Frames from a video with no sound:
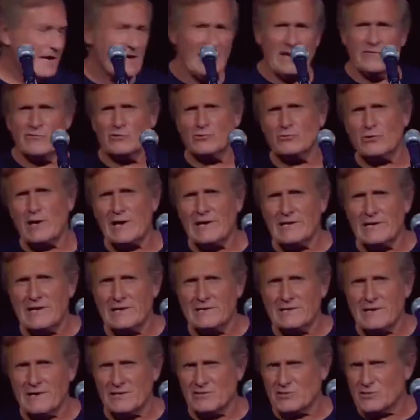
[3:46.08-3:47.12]
Ever try to
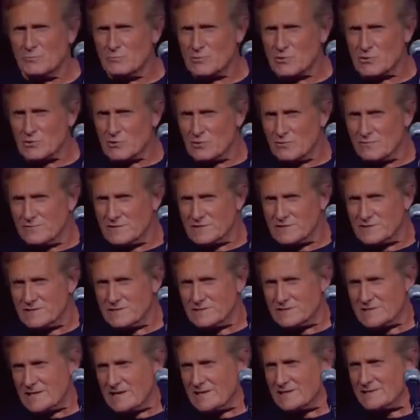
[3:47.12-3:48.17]
get customer service
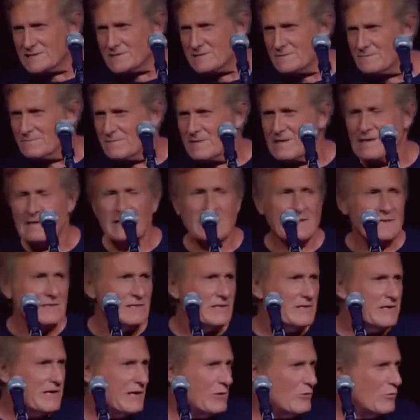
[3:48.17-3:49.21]
these days?
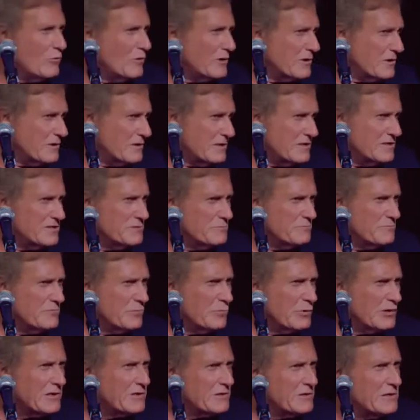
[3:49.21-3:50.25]
You get one of these
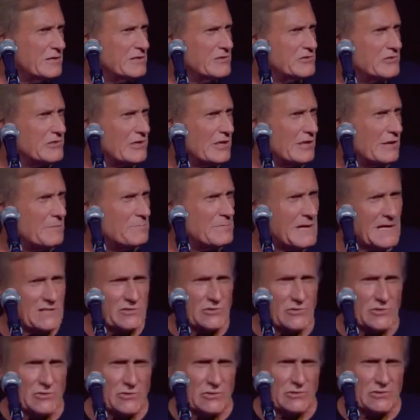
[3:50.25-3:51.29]

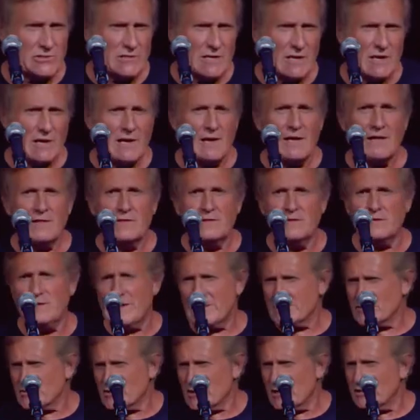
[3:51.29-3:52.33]
messages. The
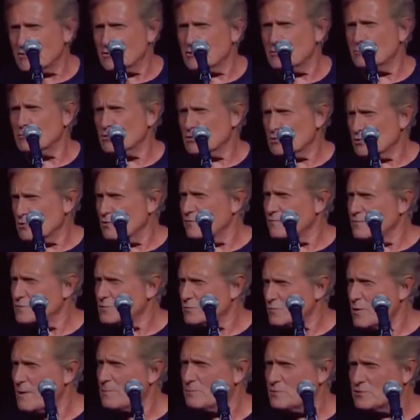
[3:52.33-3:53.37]
next customer
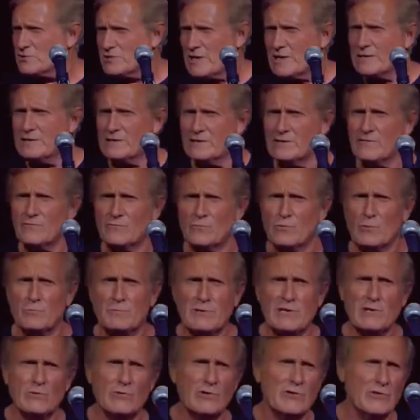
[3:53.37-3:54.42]
service representative will
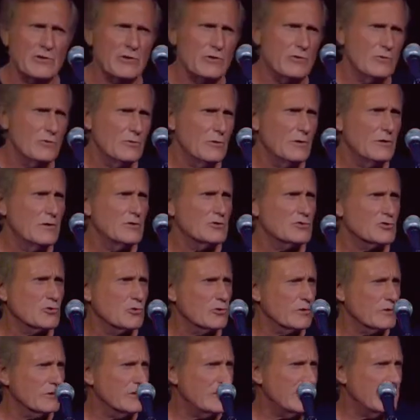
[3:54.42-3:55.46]
be with you
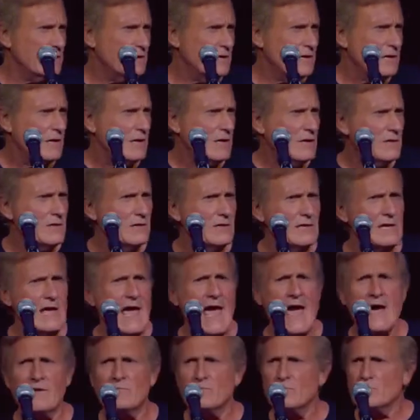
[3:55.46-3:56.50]
shortly. The
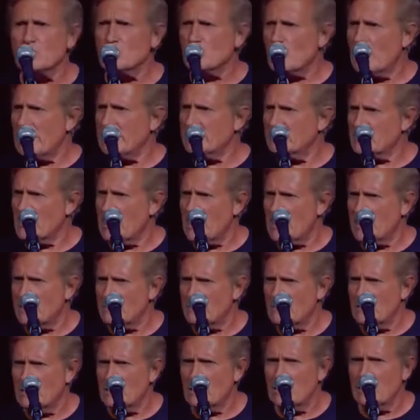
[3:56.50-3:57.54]
average wait
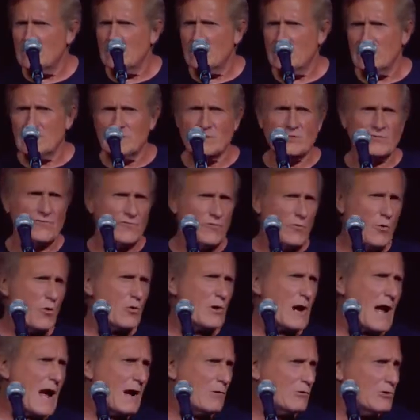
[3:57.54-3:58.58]
time is
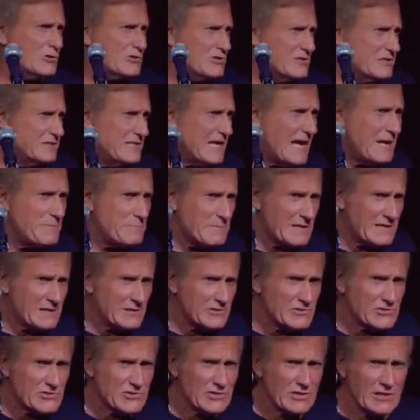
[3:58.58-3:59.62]
4 hours and 10
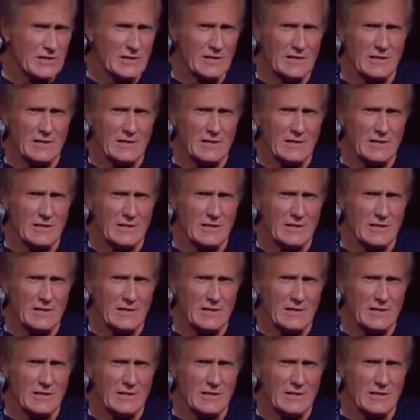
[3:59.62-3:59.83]
minutes